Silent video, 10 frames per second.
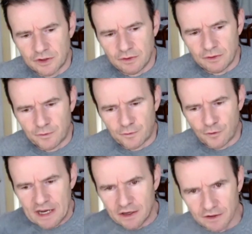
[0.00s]

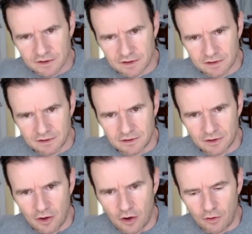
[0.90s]
free us
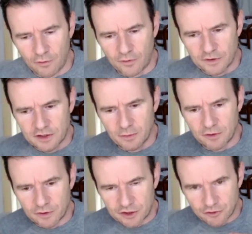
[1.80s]
of some of
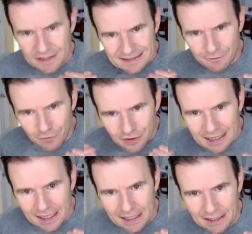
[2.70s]
the restrictive
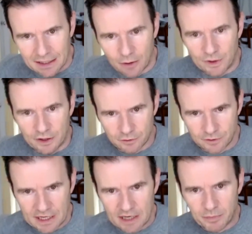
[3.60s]
thinking that we
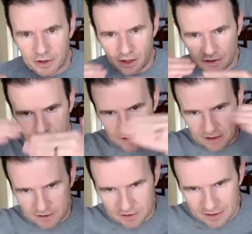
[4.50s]
create because of
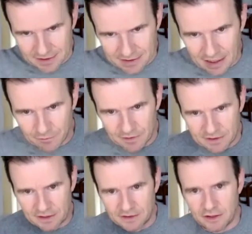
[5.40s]
these
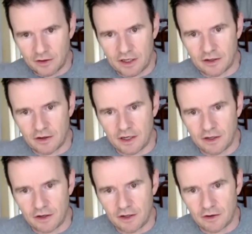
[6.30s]
scaffoldings in our
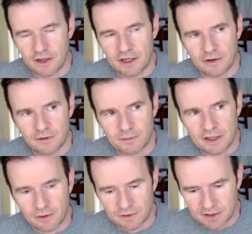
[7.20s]

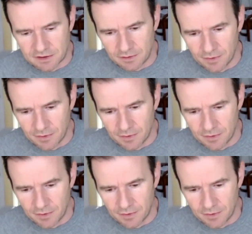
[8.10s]
ecosystem.